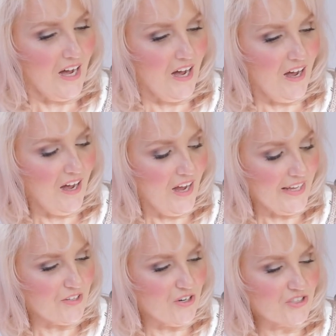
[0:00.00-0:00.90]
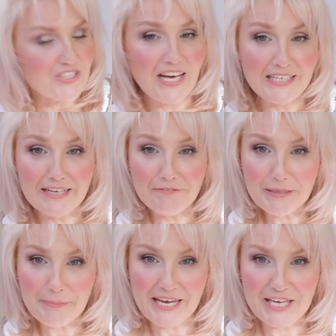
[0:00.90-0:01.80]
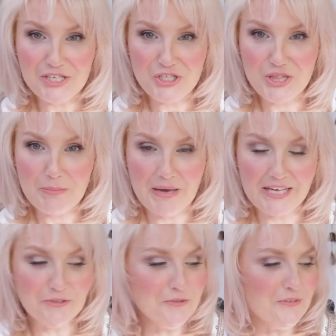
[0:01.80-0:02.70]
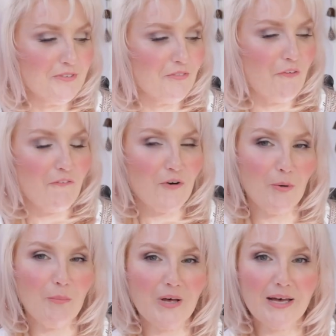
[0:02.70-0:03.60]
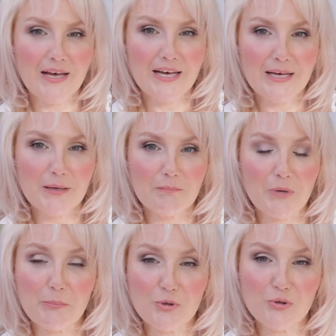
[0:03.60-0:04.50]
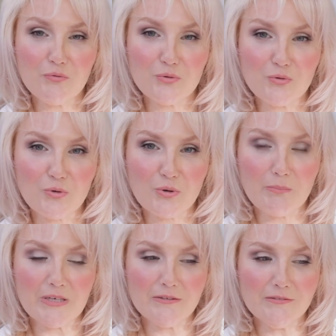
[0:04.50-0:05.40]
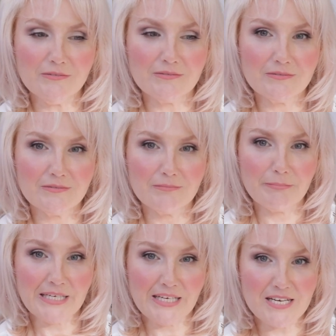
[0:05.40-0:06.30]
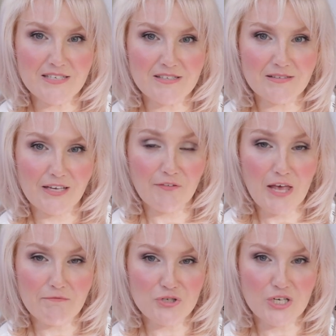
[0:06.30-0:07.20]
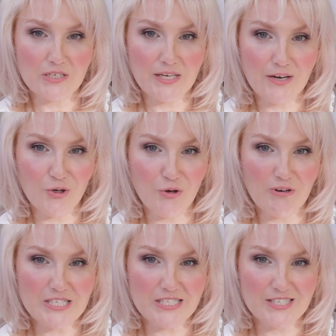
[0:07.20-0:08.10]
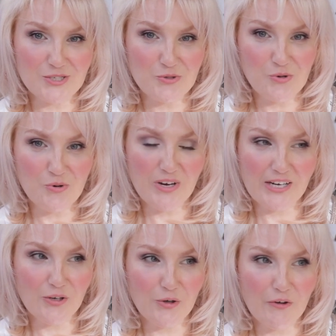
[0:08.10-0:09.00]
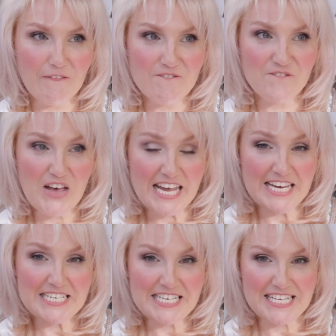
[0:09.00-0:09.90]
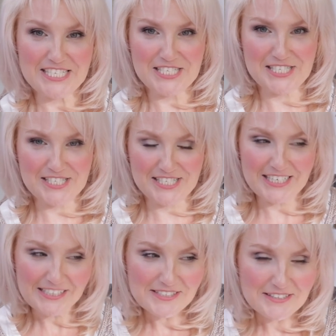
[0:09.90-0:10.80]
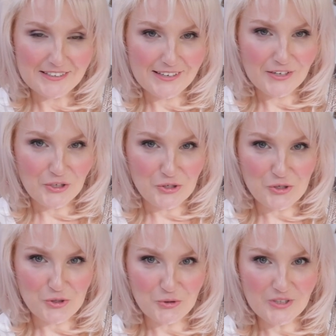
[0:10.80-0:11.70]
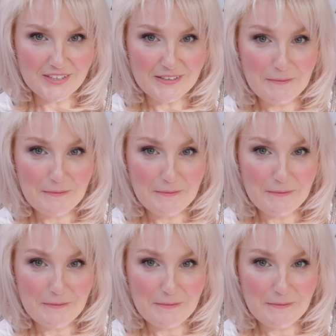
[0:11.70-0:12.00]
I got a lovely package in the mail from my beautiful daughter Mill. P.S. If you haven't checked out her Etsy store and her fantastic stickers, you should.